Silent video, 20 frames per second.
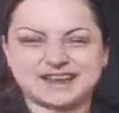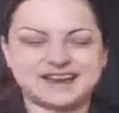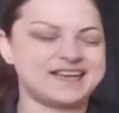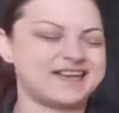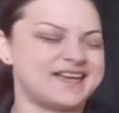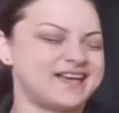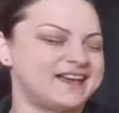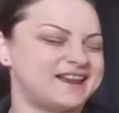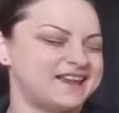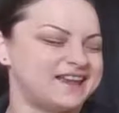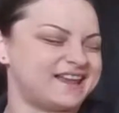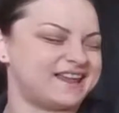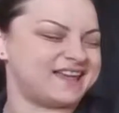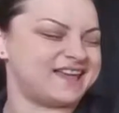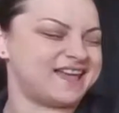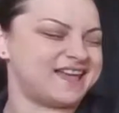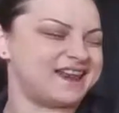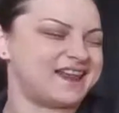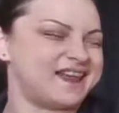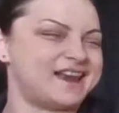da da
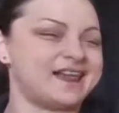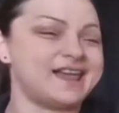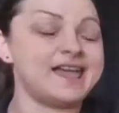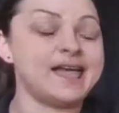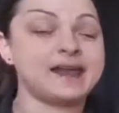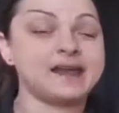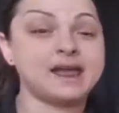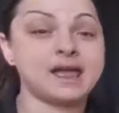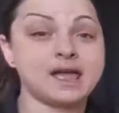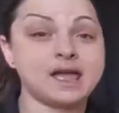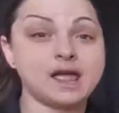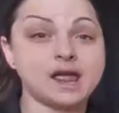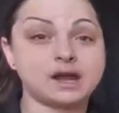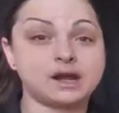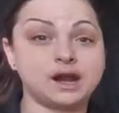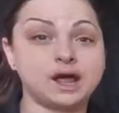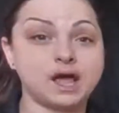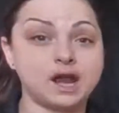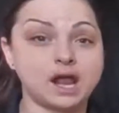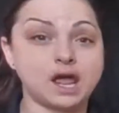da da
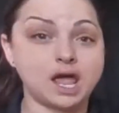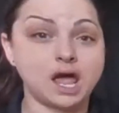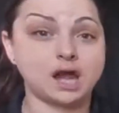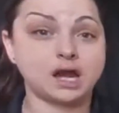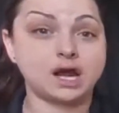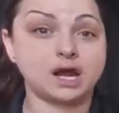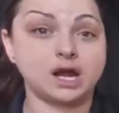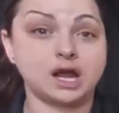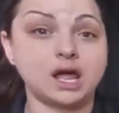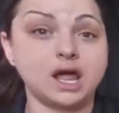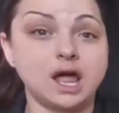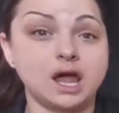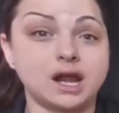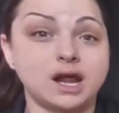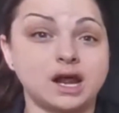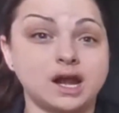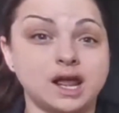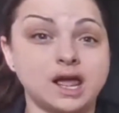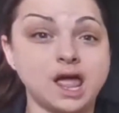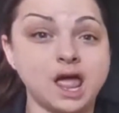da da da da
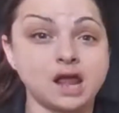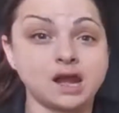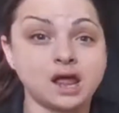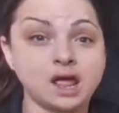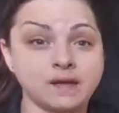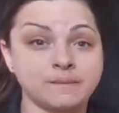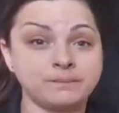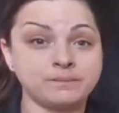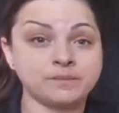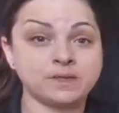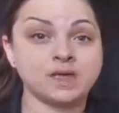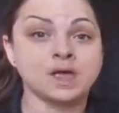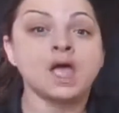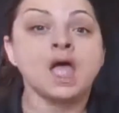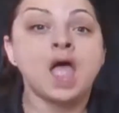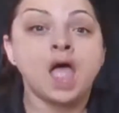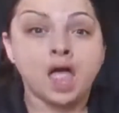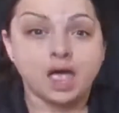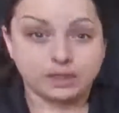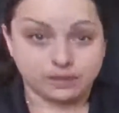da da.
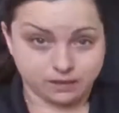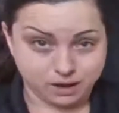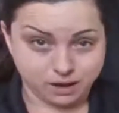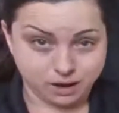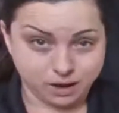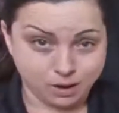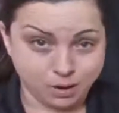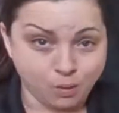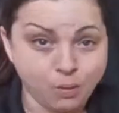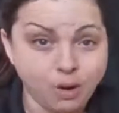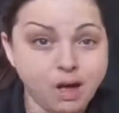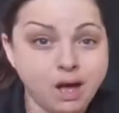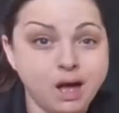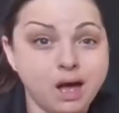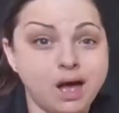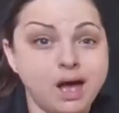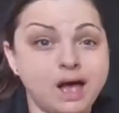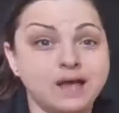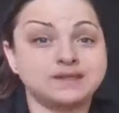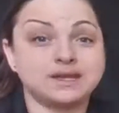There
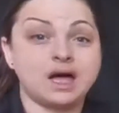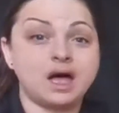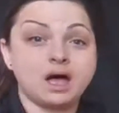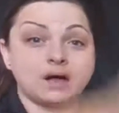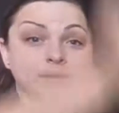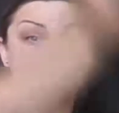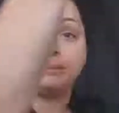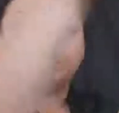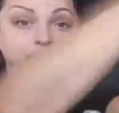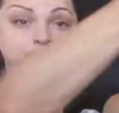was a